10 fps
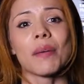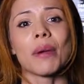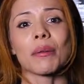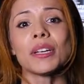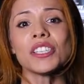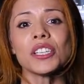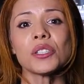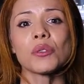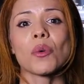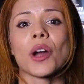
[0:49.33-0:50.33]
By reaching
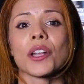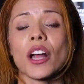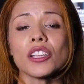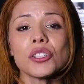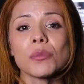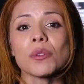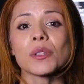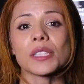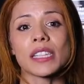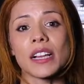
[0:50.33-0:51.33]
to our
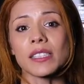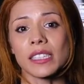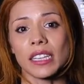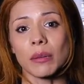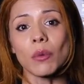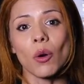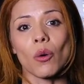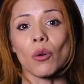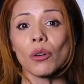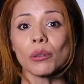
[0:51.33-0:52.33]
knowledgeable sales team
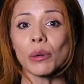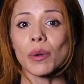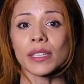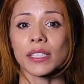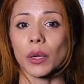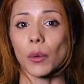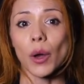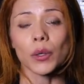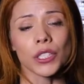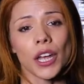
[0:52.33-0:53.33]
or requesting a
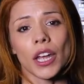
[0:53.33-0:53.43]
quote,